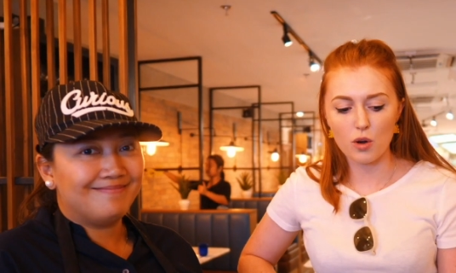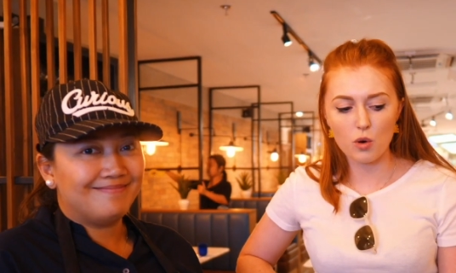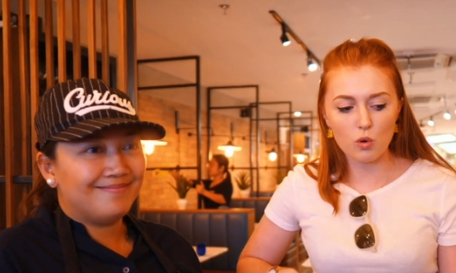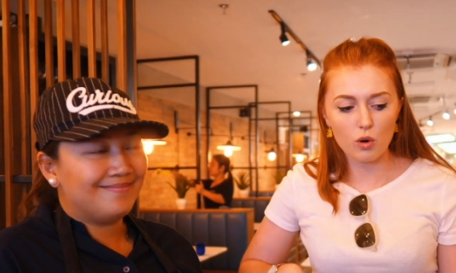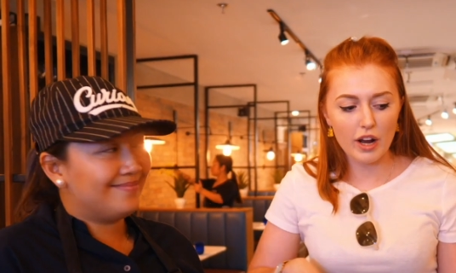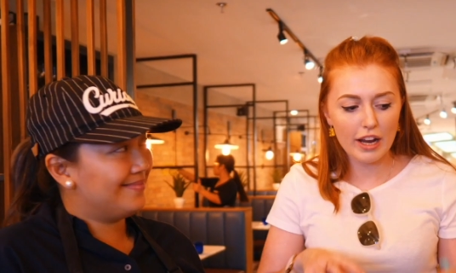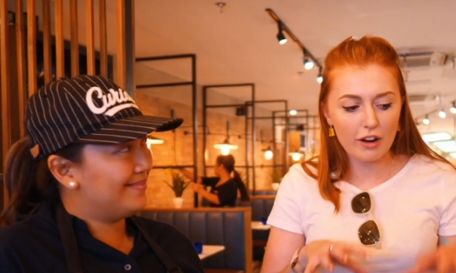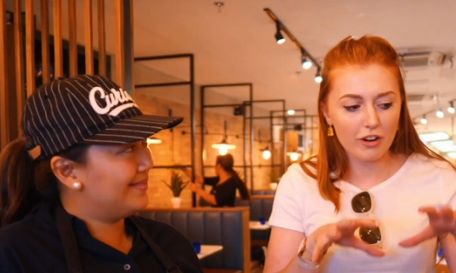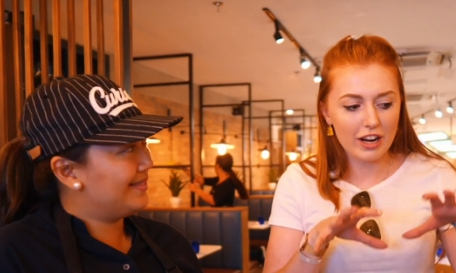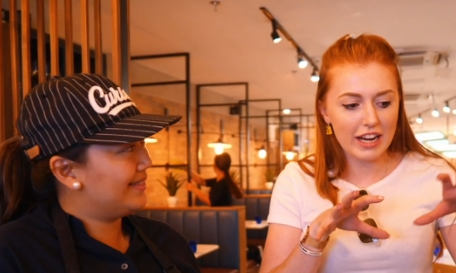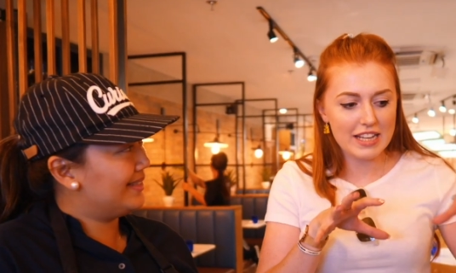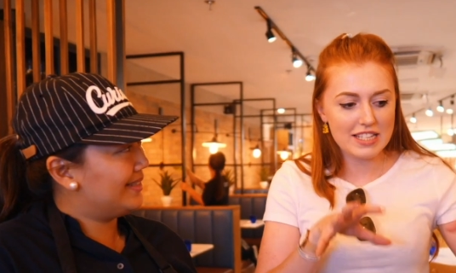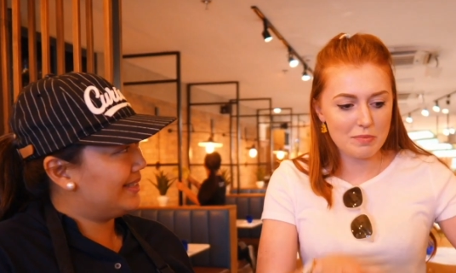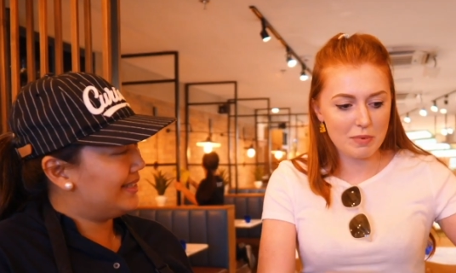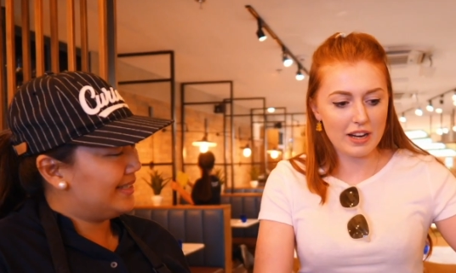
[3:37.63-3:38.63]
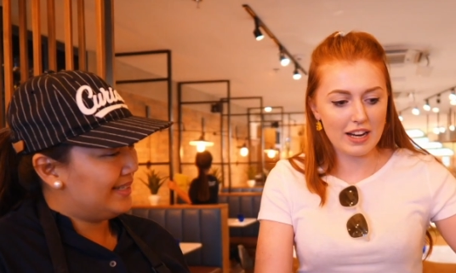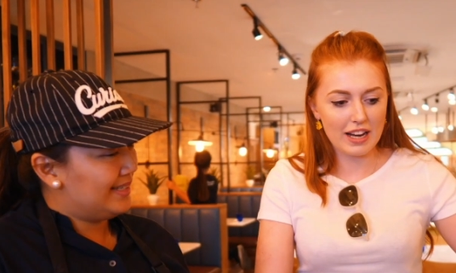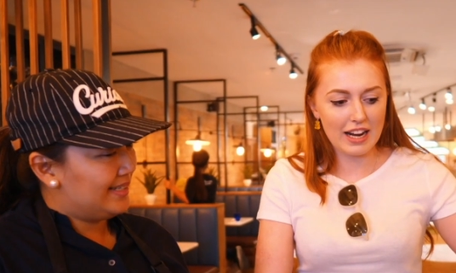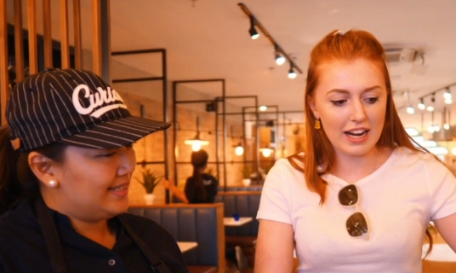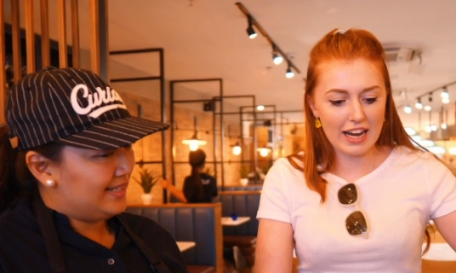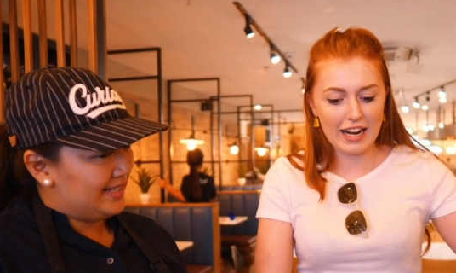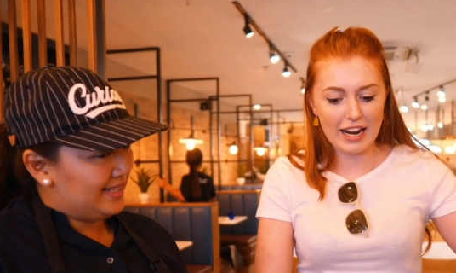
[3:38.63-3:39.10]
Speaker 1: All our ingredients have
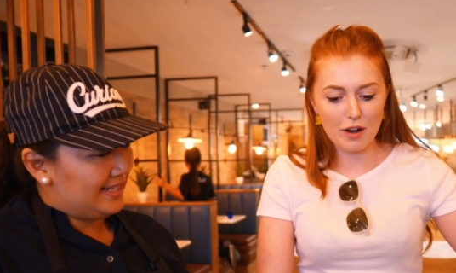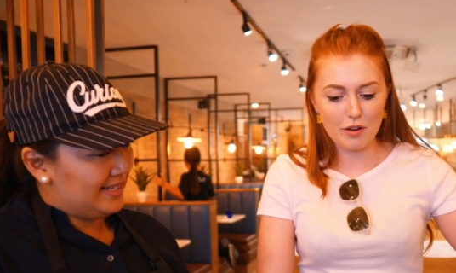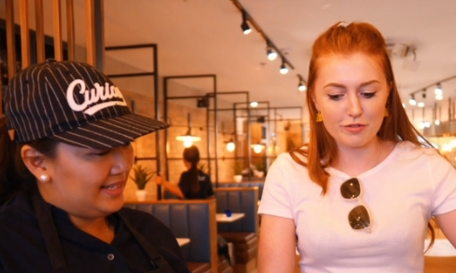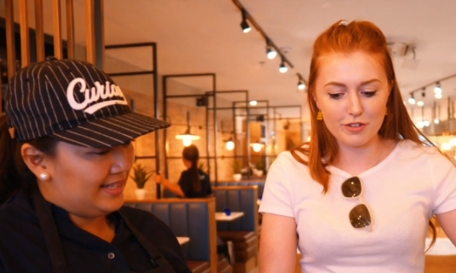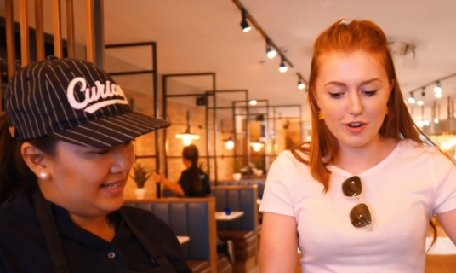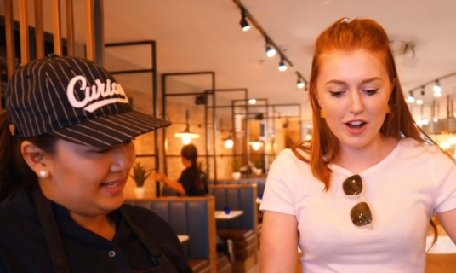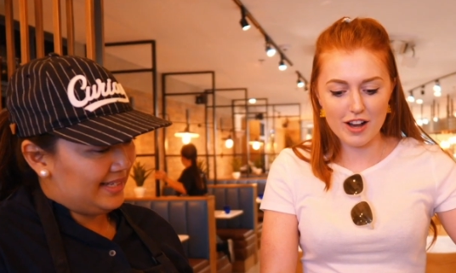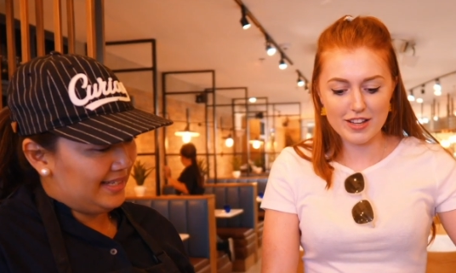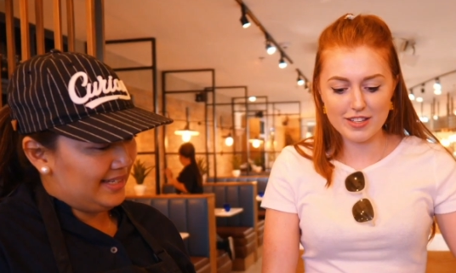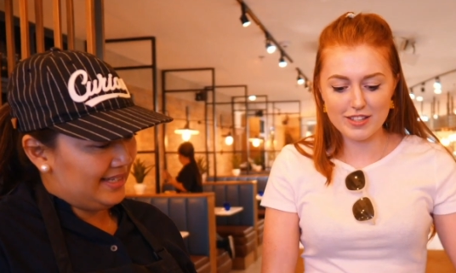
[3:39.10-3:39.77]
been laid out for us.